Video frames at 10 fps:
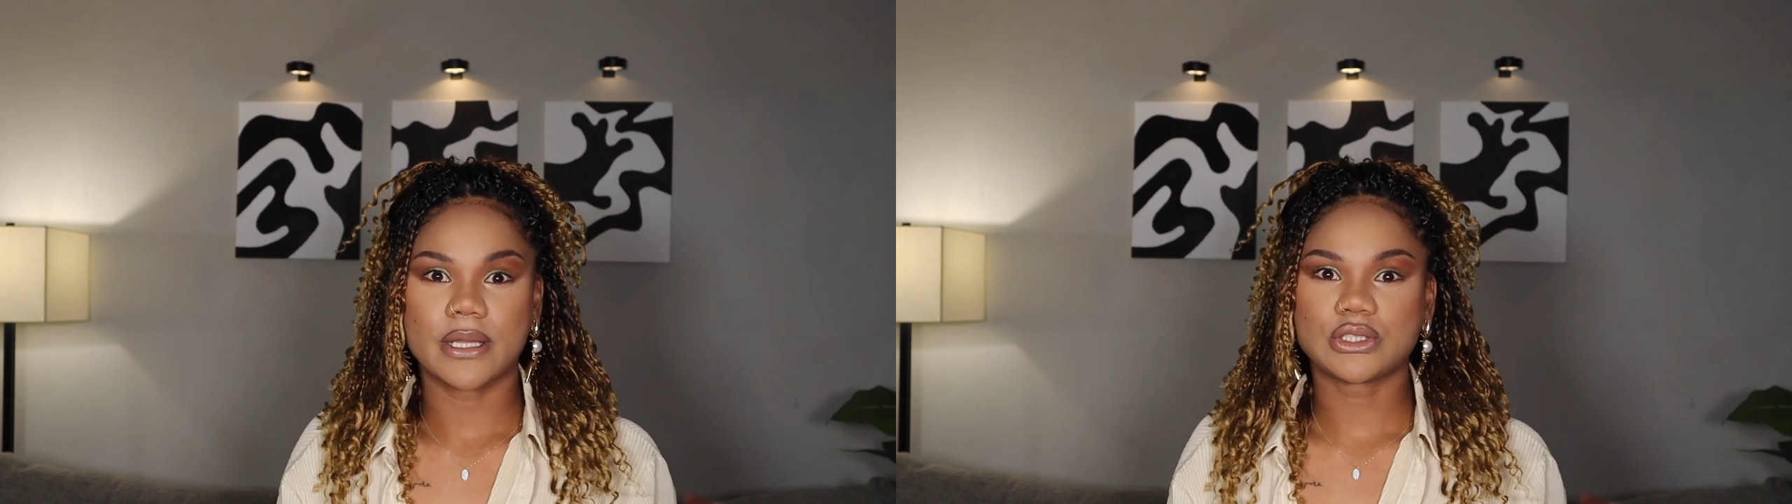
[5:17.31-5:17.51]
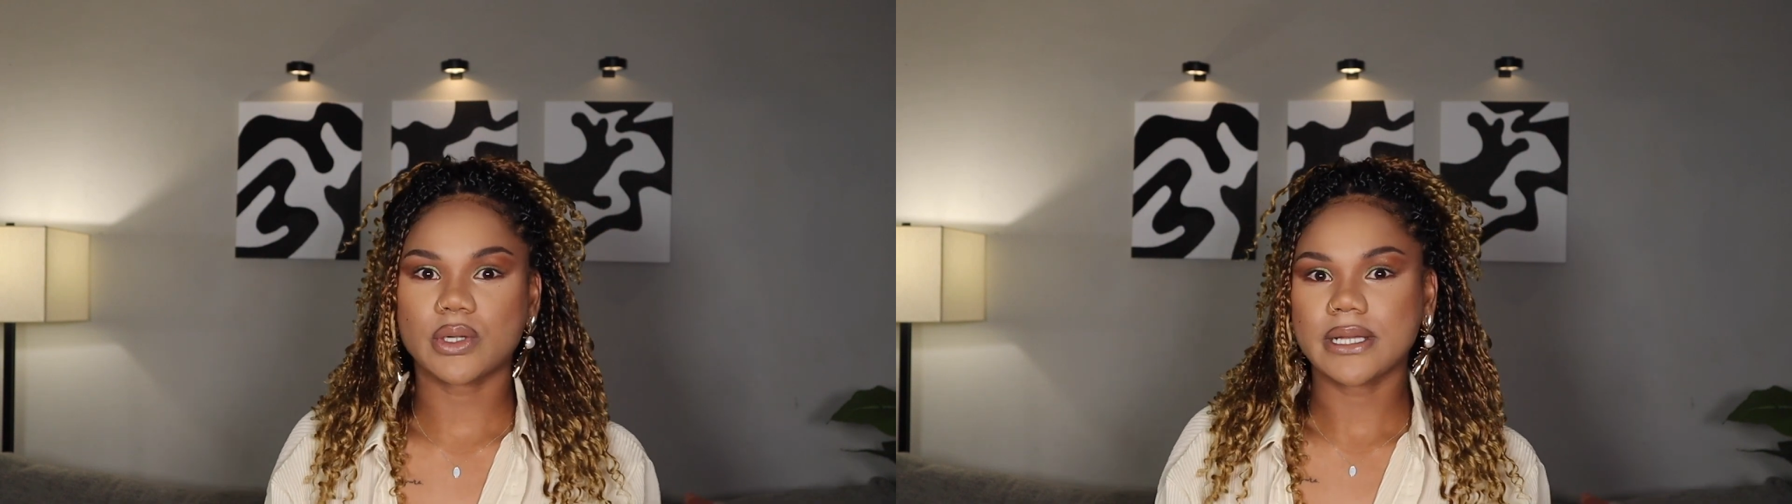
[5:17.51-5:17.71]

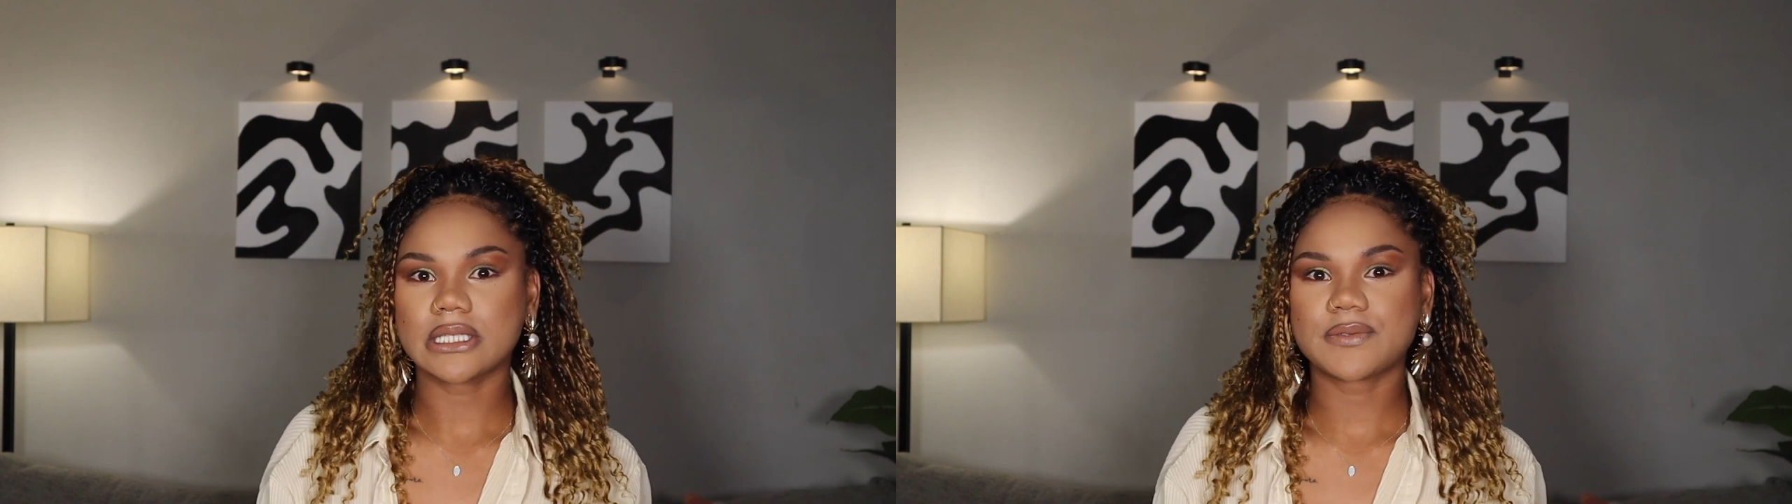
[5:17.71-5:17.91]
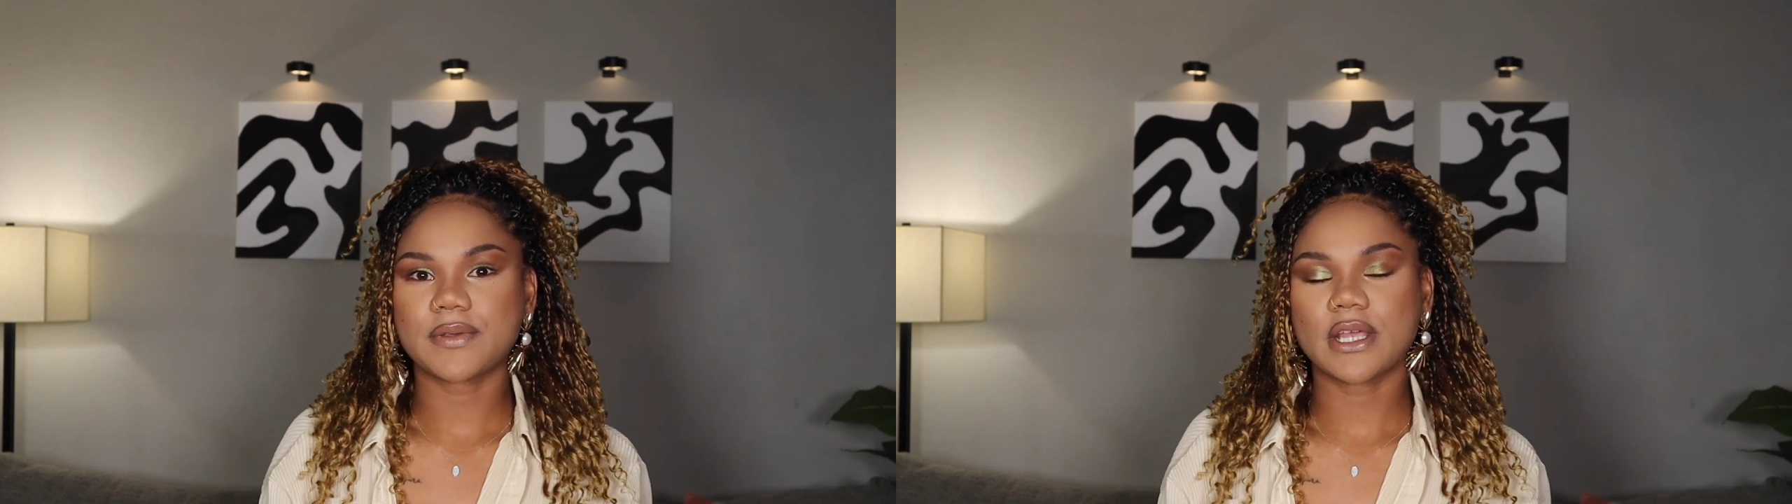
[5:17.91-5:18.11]
enjoyed
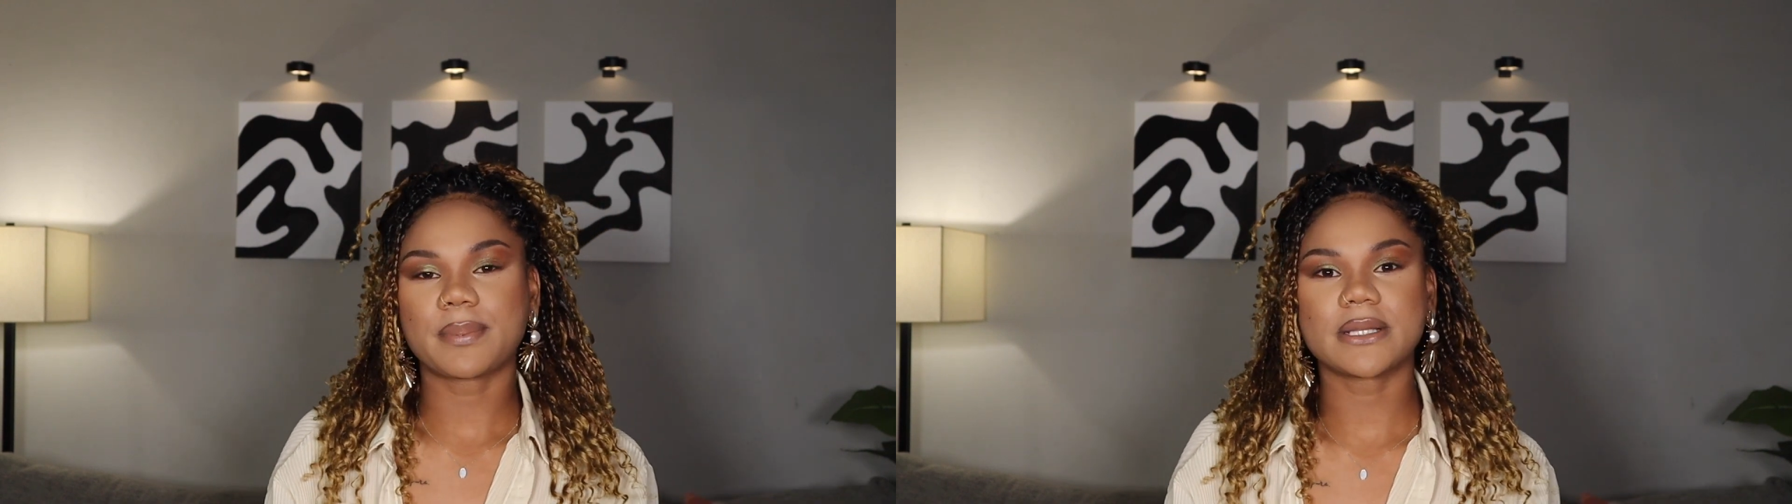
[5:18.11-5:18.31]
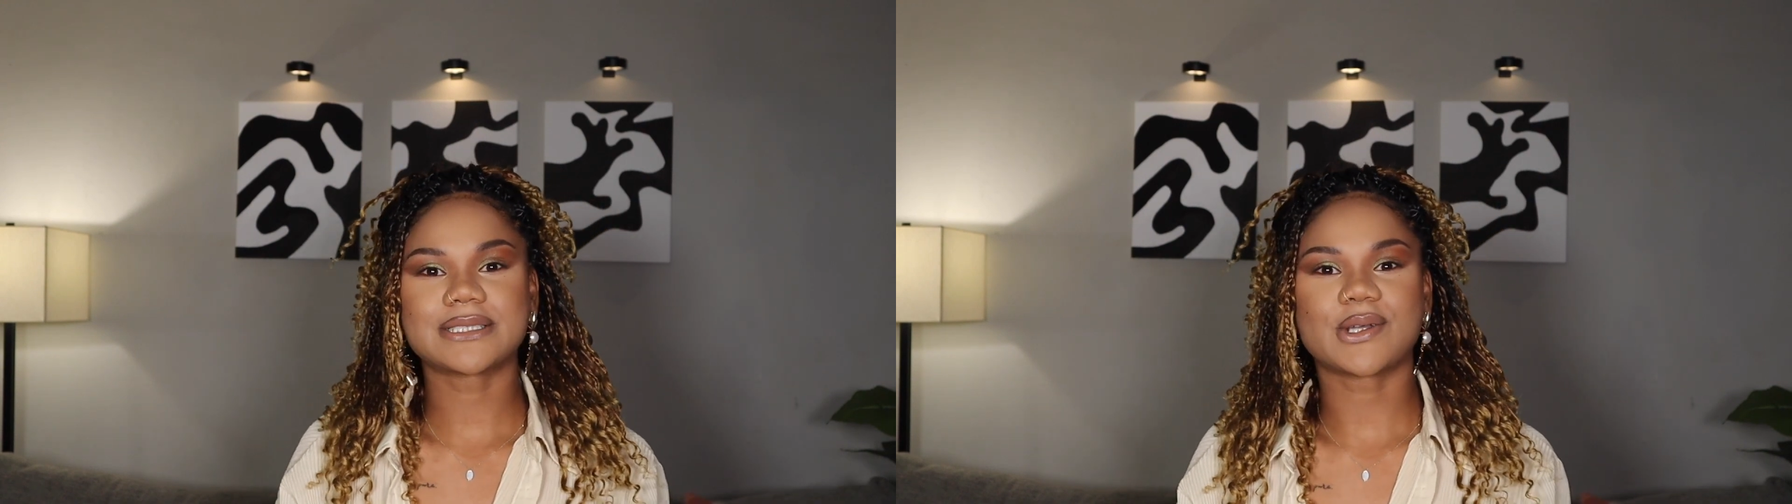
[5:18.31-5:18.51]
this video
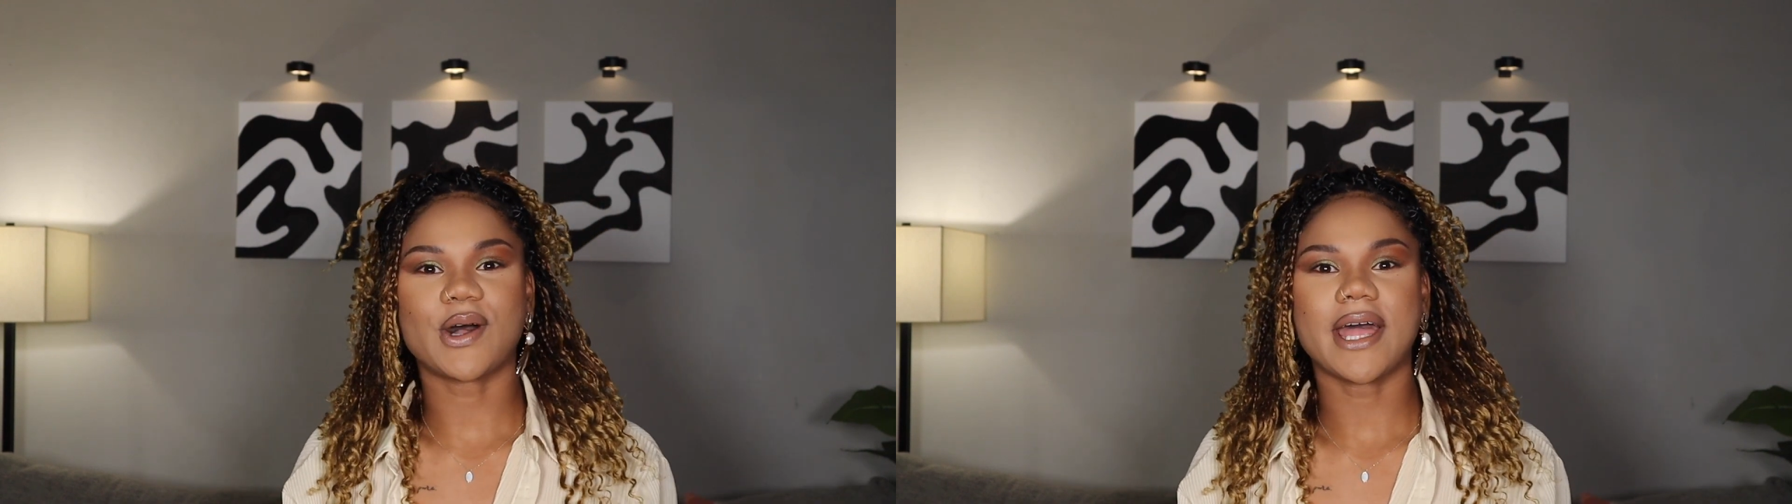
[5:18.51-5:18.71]
please go